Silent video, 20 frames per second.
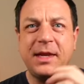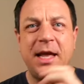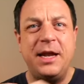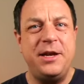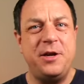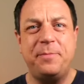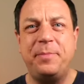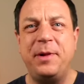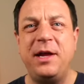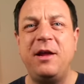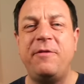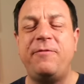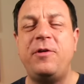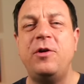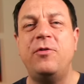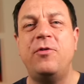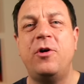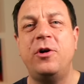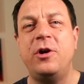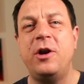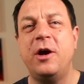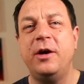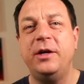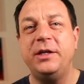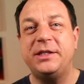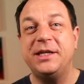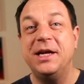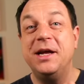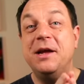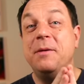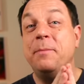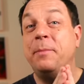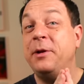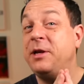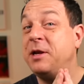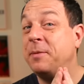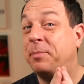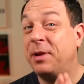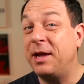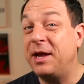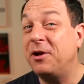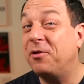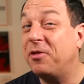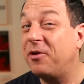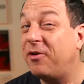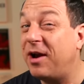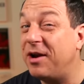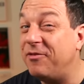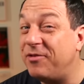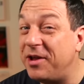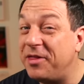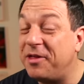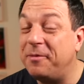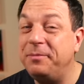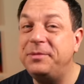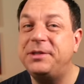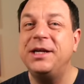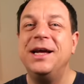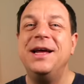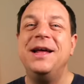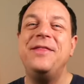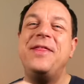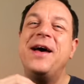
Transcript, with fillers: and you're playing a few wrong notes, but you're playing all the right rhythms,